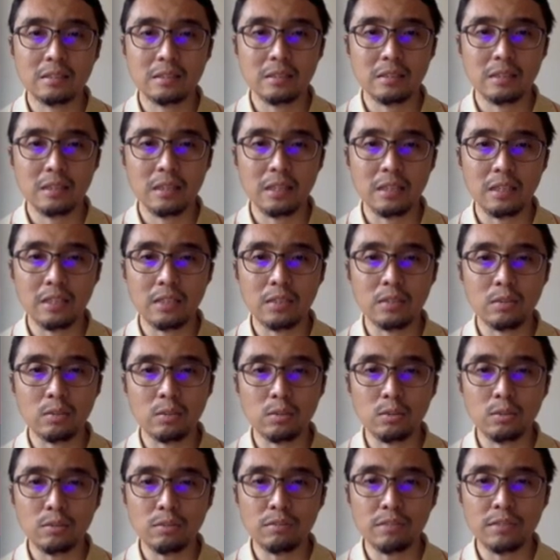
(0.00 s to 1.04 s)
at your
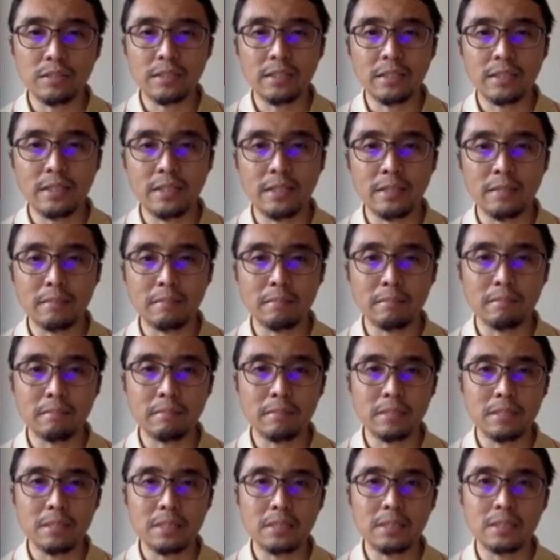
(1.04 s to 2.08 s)
own free time
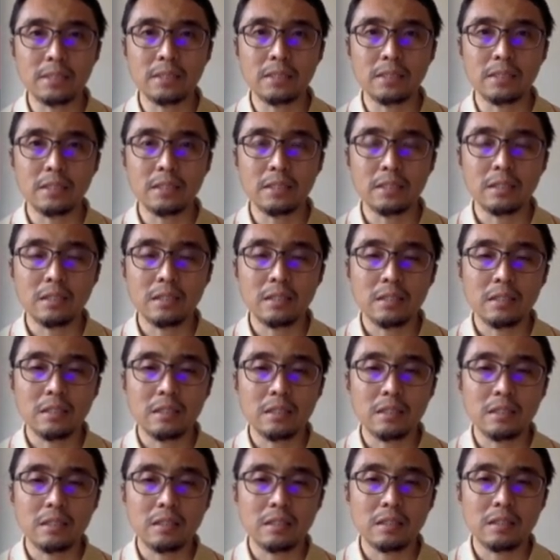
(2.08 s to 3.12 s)
please
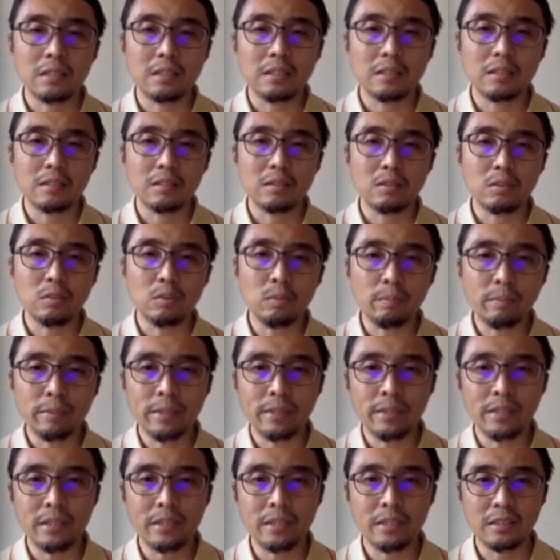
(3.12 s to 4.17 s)

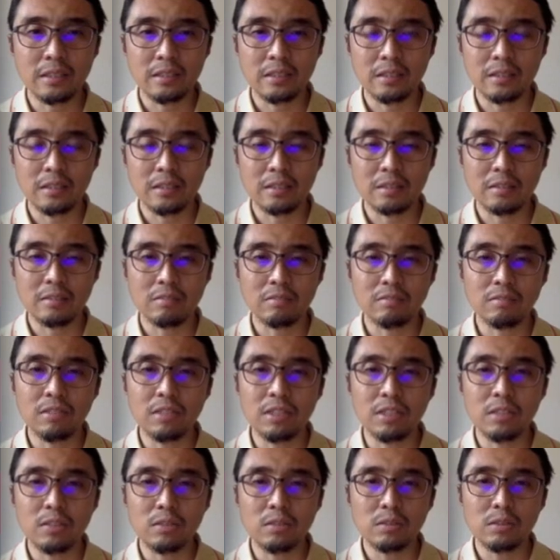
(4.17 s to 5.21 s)
open the
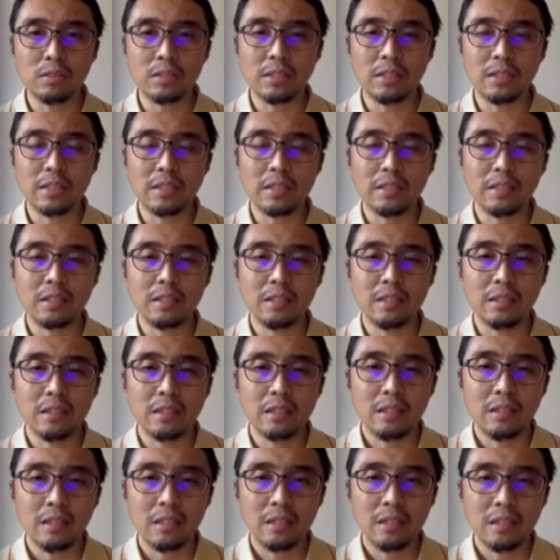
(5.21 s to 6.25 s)
videos that
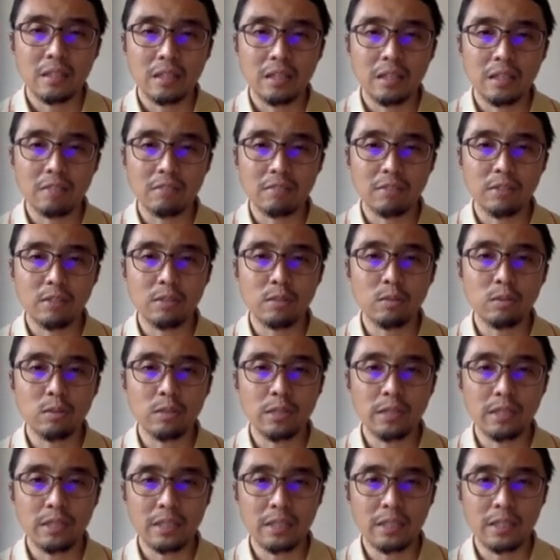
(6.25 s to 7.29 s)
I've
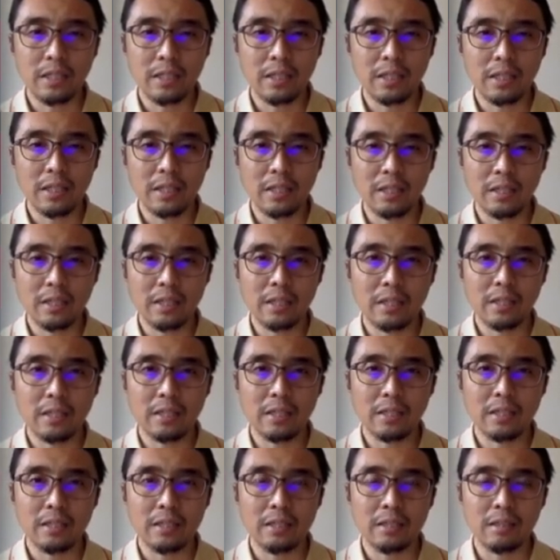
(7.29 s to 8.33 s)
recorded and
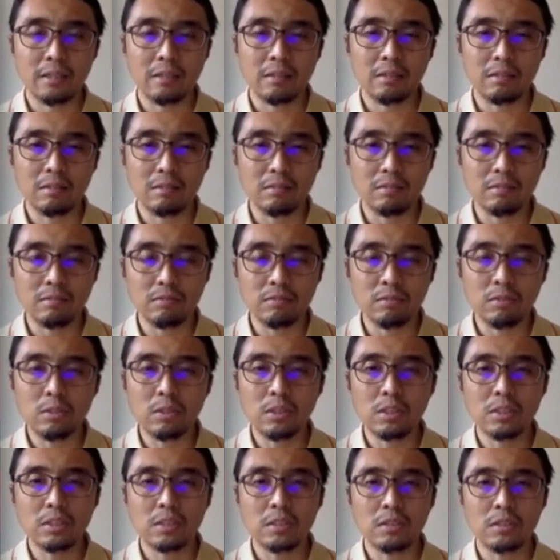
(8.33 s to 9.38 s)

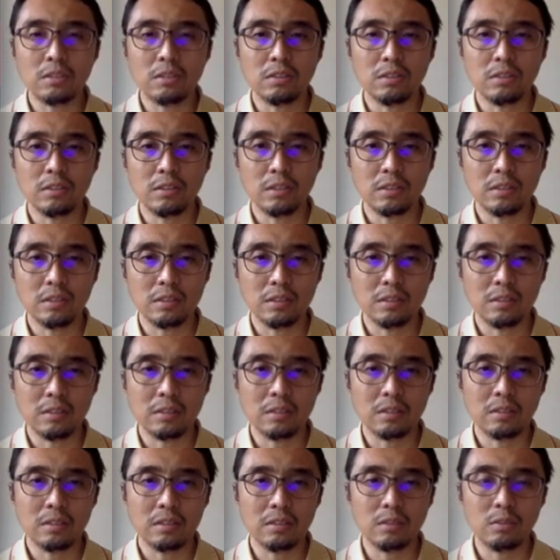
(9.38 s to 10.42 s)
focus on
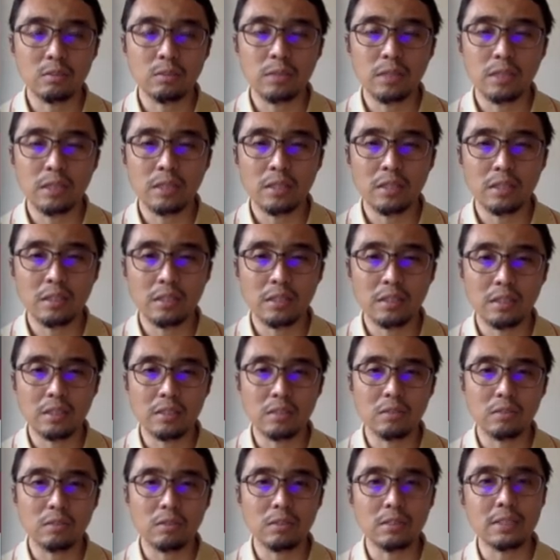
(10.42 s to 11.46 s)
doing
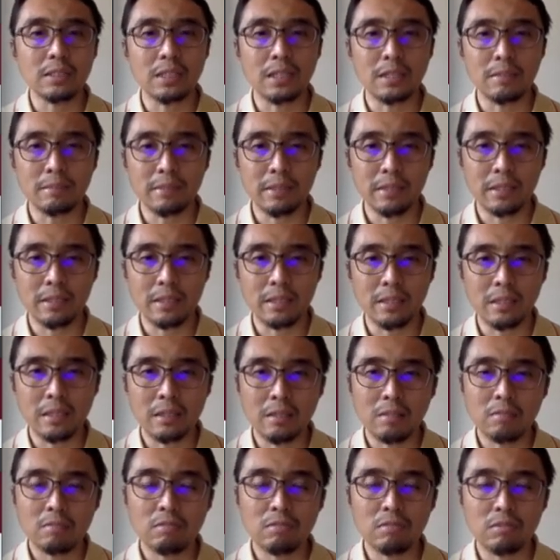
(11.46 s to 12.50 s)
your assignment
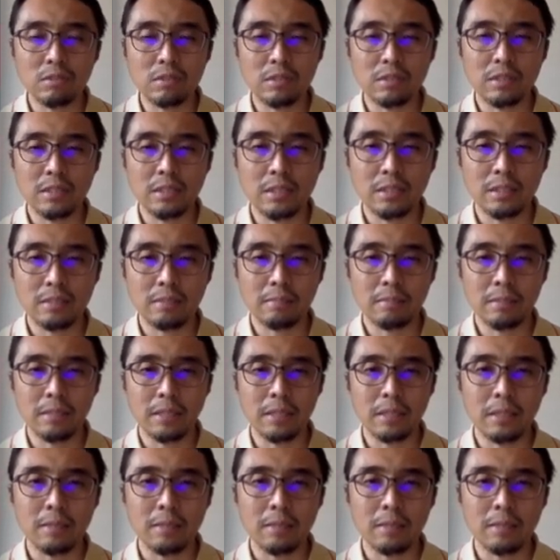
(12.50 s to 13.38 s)
for the time being.